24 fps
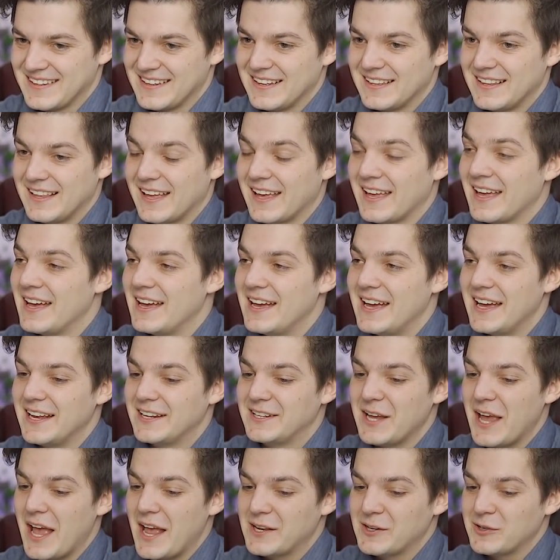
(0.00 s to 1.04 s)

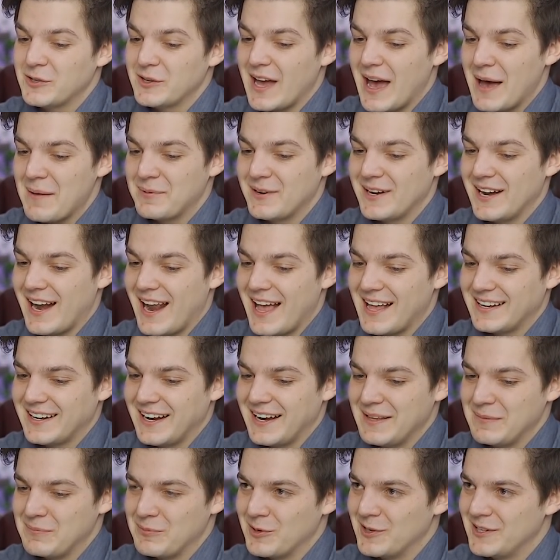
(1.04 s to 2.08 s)
it could happen at
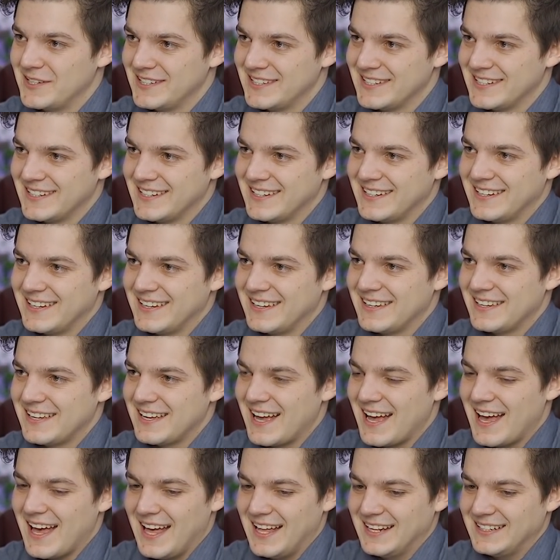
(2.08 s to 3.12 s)
any point.
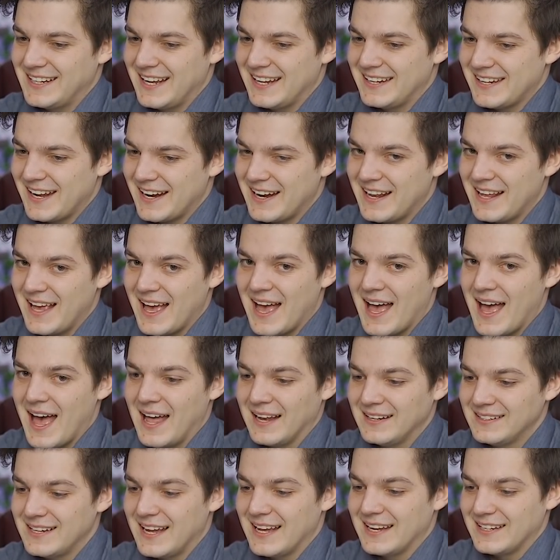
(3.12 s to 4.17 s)
At any
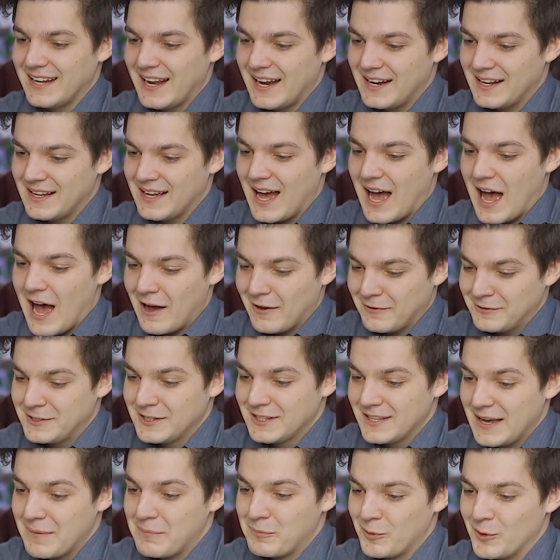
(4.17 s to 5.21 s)
after
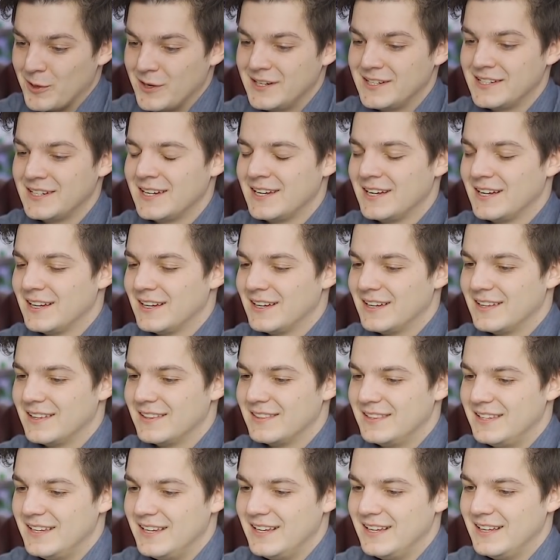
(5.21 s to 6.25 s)
that point,
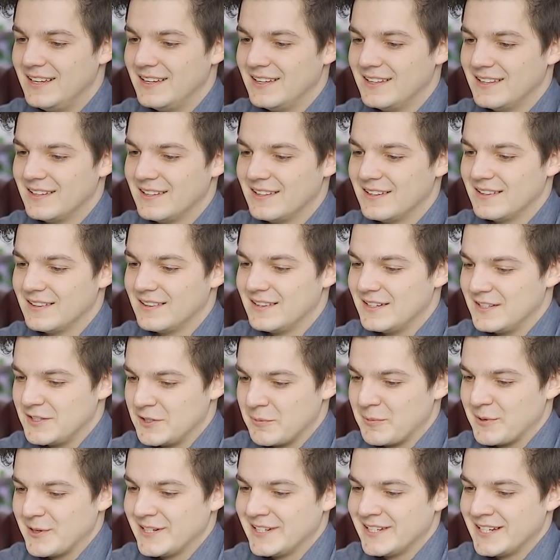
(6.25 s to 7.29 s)
the
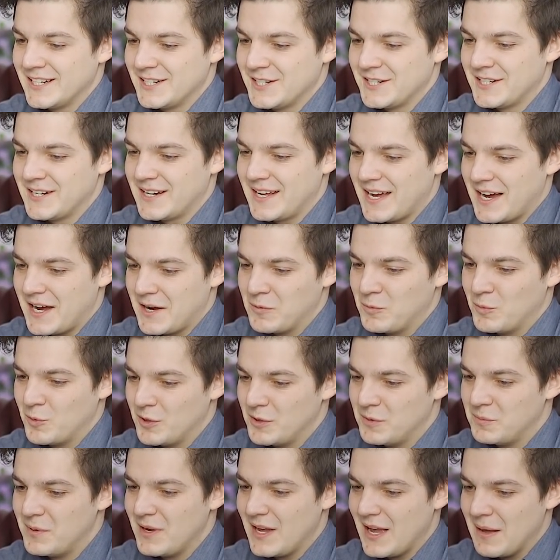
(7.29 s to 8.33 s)
superintelligent AI
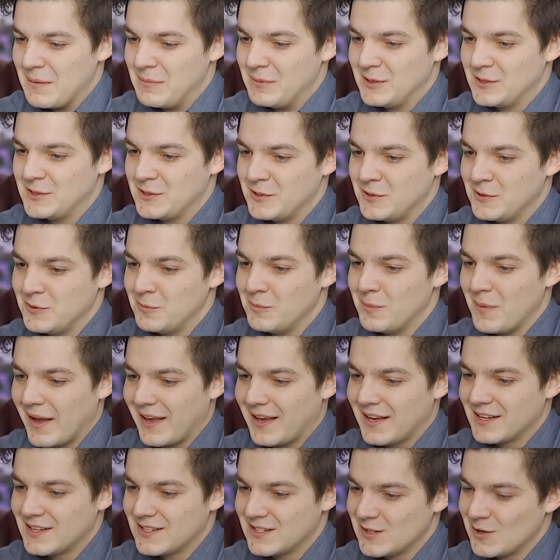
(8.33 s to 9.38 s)
would be able to make
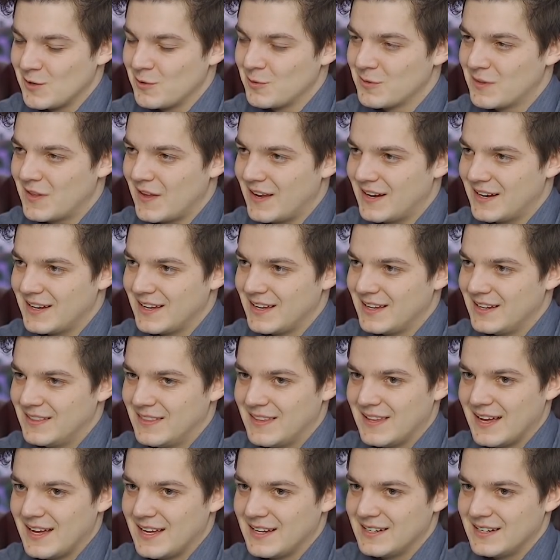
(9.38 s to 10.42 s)
it so that
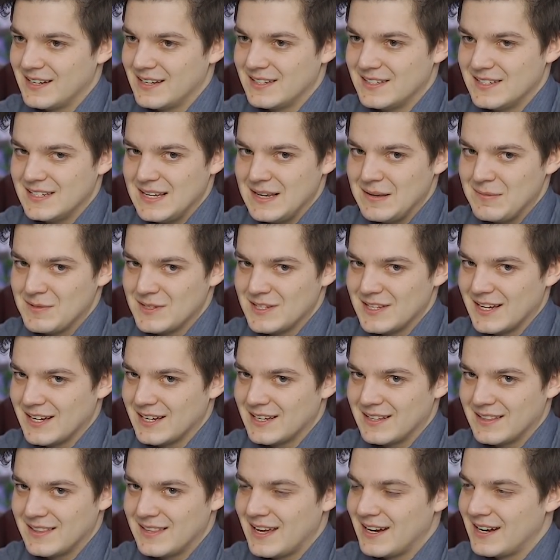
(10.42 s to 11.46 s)
it seems
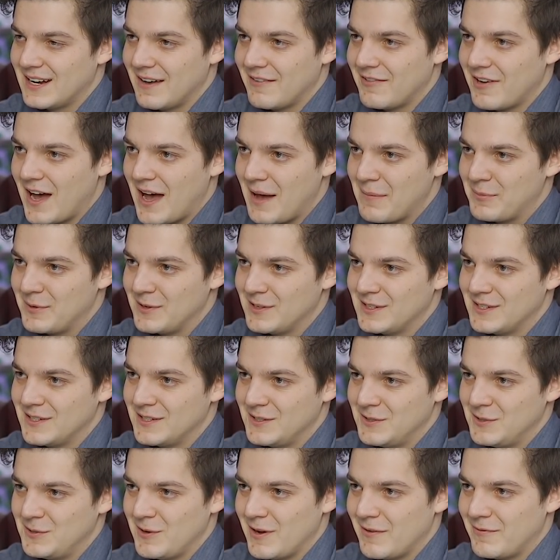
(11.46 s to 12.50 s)
like that never happened
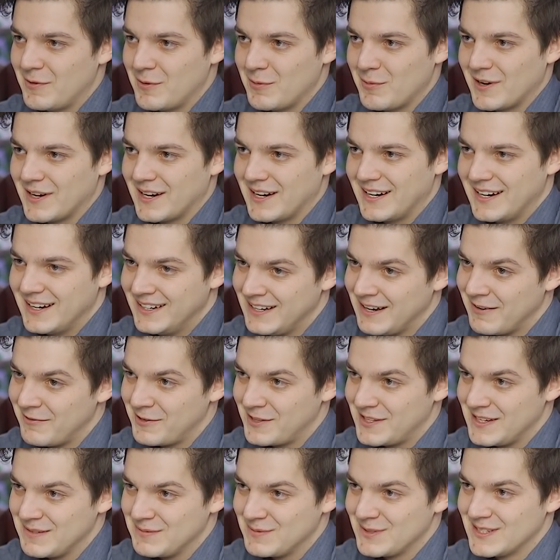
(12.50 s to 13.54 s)
to everyone, and
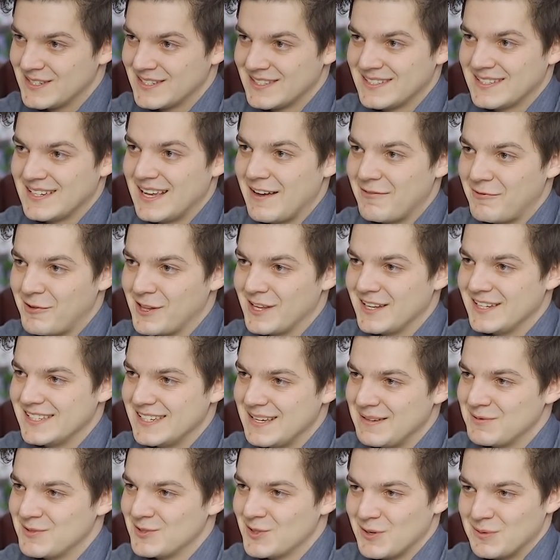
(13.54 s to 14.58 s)
everything
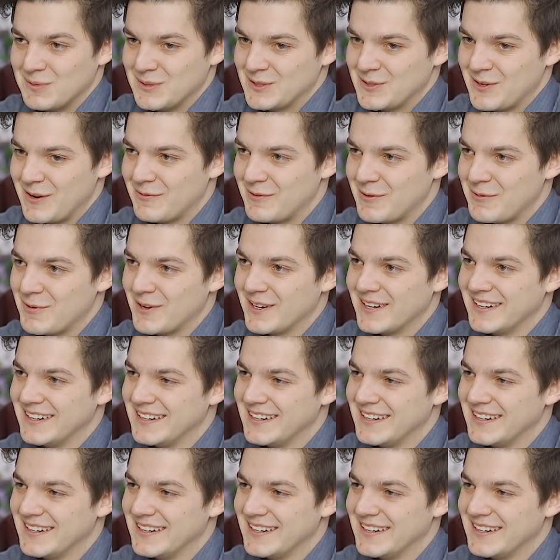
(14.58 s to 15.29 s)
seems normal to everyone.